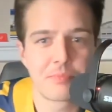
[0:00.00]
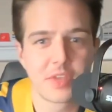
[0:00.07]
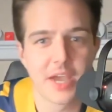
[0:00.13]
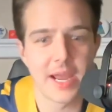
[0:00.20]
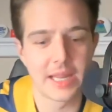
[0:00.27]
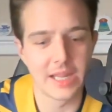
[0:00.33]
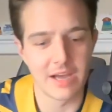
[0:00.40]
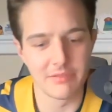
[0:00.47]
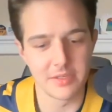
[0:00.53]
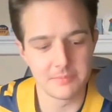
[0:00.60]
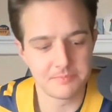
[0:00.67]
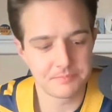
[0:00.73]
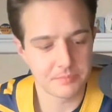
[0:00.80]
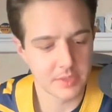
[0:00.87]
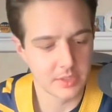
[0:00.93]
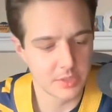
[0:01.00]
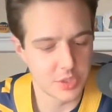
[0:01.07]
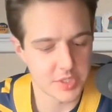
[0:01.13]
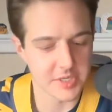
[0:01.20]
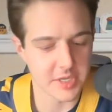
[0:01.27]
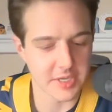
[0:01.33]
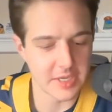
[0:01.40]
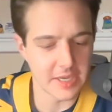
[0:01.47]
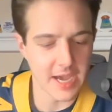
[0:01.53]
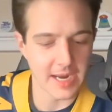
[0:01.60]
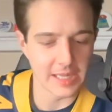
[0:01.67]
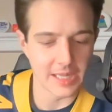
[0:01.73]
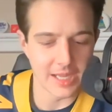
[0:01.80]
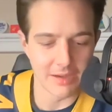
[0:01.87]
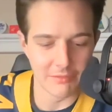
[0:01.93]
Gotta love it. Just like you gotta
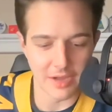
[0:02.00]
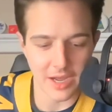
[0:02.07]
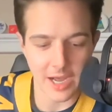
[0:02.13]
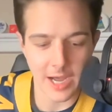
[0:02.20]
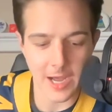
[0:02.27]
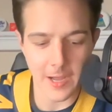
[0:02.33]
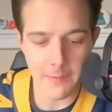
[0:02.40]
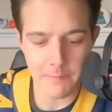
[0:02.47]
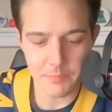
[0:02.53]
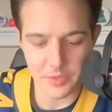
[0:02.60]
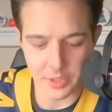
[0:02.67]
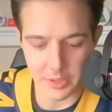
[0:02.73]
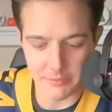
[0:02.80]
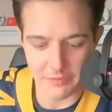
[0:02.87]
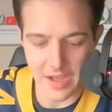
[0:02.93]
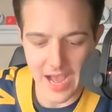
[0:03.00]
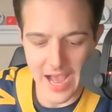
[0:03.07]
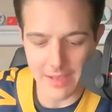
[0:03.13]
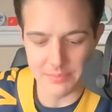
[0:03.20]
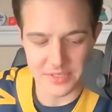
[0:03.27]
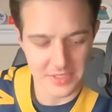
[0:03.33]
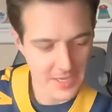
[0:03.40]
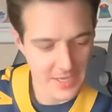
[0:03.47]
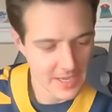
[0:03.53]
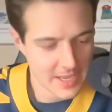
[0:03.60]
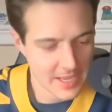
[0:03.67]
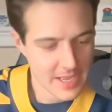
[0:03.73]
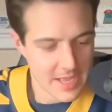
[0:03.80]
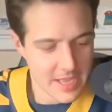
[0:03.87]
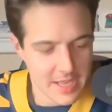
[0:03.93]
love the good vibes.
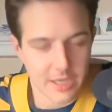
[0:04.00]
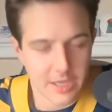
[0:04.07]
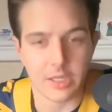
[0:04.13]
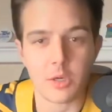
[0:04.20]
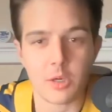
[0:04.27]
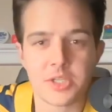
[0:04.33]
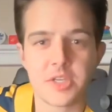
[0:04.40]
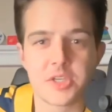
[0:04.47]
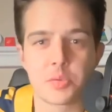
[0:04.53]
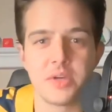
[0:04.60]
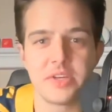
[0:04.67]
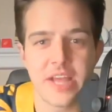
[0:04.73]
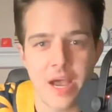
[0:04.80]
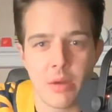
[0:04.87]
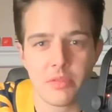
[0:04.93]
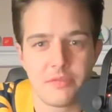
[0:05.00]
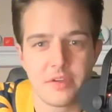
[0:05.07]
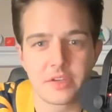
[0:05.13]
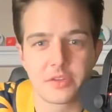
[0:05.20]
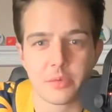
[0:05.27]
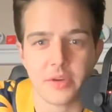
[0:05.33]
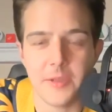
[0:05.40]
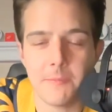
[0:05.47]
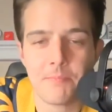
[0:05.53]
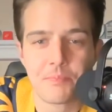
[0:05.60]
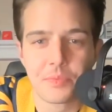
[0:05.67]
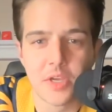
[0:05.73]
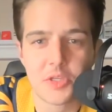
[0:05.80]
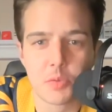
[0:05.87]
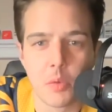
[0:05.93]
Closing this one down with a victory.
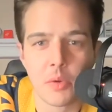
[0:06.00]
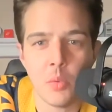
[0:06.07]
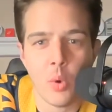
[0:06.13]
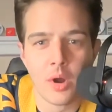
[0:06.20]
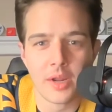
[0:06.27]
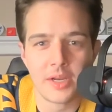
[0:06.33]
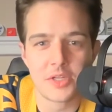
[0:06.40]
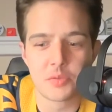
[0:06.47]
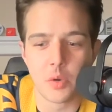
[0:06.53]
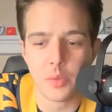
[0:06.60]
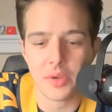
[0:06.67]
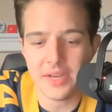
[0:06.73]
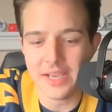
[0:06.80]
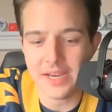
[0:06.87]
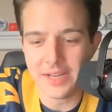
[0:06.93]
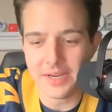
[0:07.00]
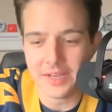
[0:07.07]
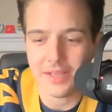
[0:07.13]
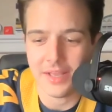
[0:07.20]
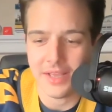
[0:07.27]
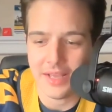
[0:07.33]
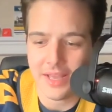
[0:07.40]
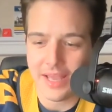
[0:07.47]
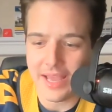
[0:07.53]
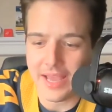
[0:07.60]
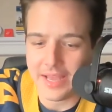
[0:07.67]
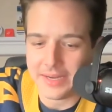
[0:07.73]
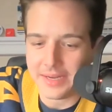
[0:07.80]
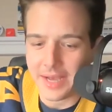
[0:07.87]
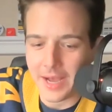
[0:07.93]
It's what we wanted. It's what we needed.
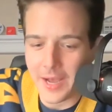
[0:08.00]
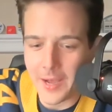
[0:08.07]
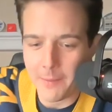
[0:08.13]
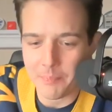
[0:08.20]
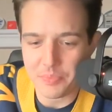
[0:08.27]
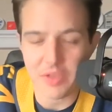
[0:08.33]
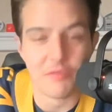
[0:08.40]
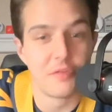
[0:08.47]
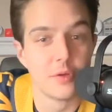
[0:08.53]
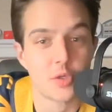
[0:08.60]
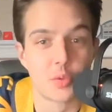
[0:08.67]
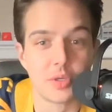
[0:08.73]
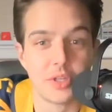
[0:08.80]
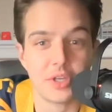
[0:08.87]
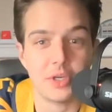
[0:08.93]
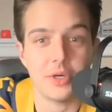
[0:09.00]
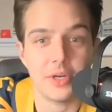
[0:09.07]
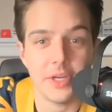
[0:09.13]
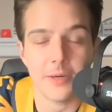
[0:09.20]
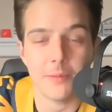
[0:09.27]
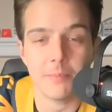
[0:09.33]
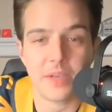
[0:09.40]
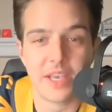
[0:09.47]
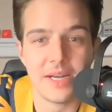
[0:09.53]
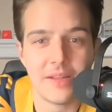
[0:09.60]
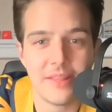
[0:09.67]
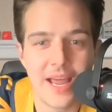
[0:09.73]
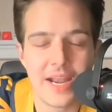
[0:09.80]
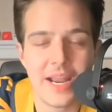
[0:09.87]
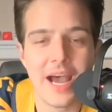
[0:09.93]
And it feels really good here. Getting to
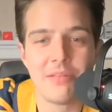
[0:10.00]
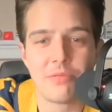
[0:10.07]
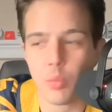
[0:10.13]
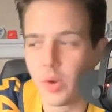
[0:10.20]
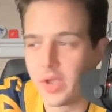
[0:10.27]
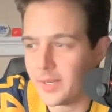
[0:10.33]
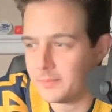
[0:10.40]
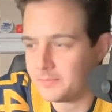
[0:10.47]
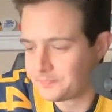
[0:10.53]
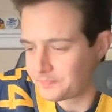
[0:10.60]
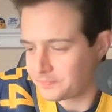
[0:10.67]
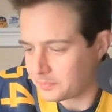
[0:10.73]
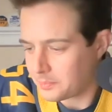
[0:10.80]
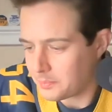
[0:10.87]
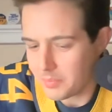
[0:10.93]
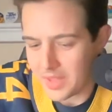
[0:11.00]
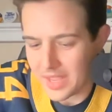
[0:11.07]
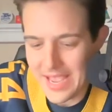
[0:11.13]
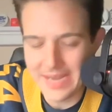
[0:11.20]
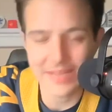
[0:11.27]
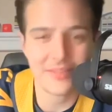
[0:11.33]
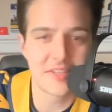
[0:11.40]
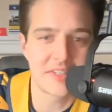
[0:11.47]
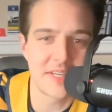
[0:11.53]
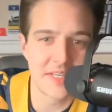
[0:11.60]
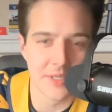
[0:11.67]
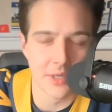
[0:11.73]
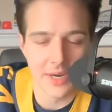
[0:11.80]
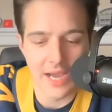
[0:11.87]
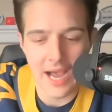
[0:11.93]
that 9th win, ending the
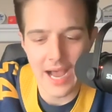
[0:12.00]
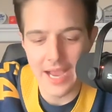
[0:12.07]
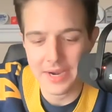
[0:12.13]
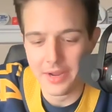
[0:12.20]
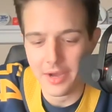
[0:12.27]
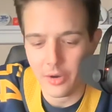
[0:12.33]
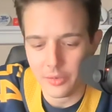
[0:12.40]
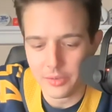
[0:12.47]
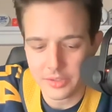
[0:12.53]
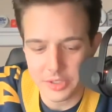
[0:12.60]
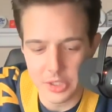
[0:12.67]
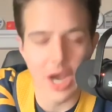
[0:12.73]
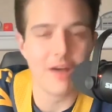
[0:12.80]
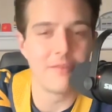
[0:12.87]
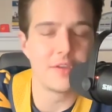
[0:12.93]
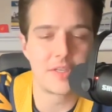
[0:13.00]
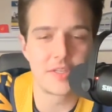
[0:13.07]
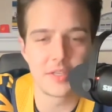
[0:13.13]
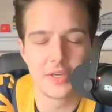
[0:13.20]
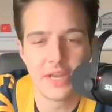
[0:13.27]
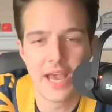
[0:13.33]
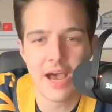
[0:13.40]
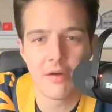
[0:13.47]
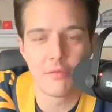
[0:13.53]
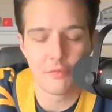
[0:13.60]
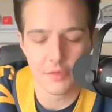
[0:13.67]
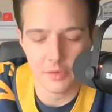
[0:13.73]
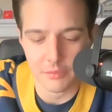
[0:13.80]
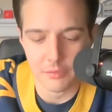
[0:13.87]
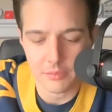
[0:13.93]
season on a high note. You obviously now
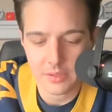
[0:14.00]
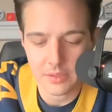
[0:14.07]
feel